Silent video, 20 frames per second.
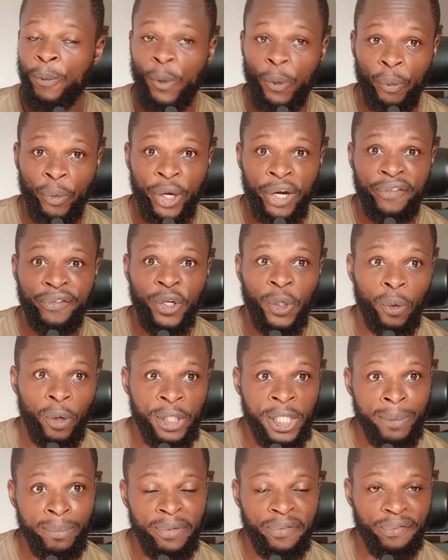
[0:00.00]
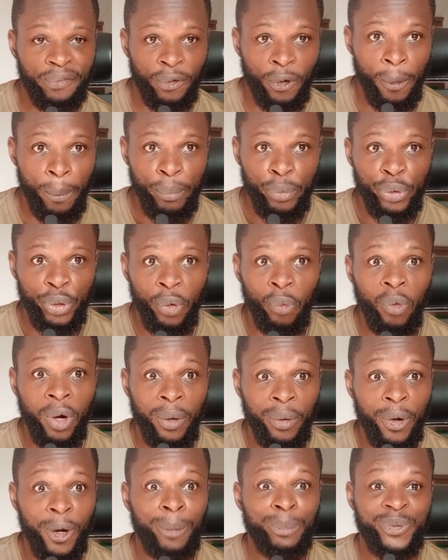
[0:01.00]
Wherever you're watching me from, you're
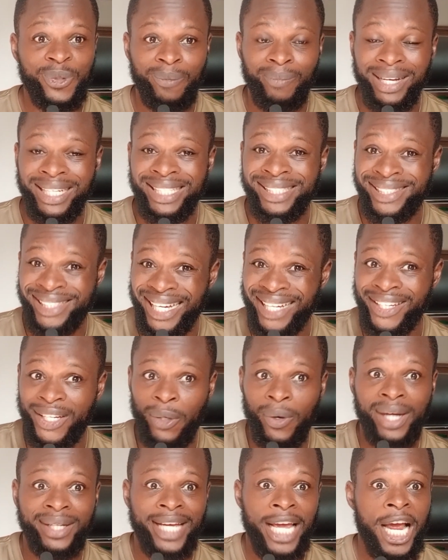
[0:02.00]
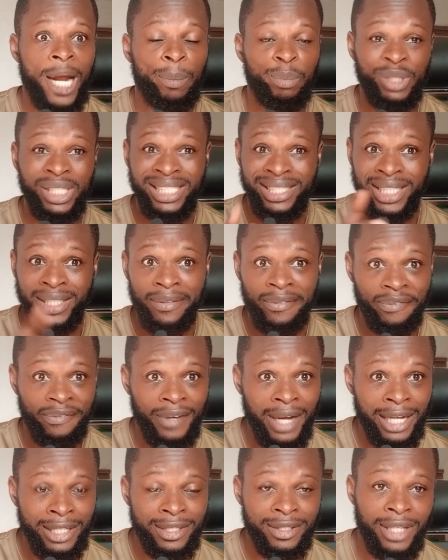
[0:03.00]
welcome to my channel, and I appreciate the
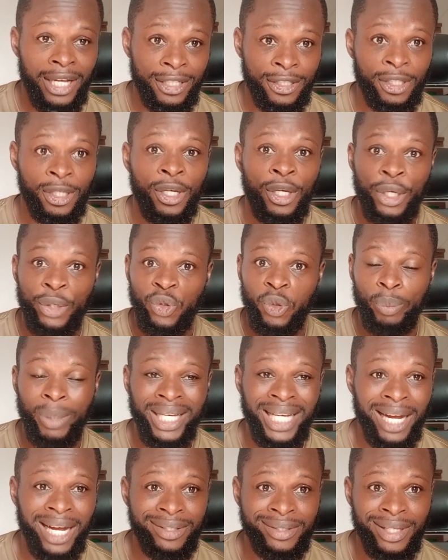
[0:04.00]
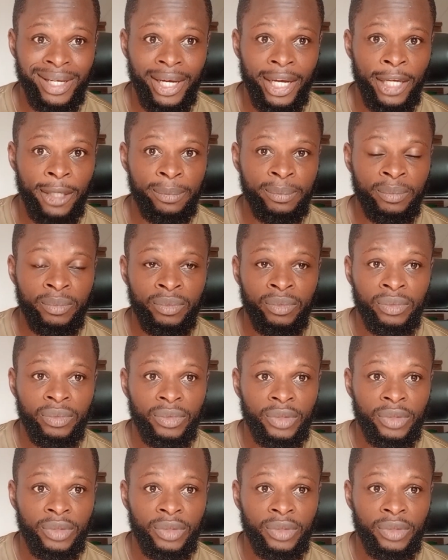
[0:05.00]
fact that you make our time,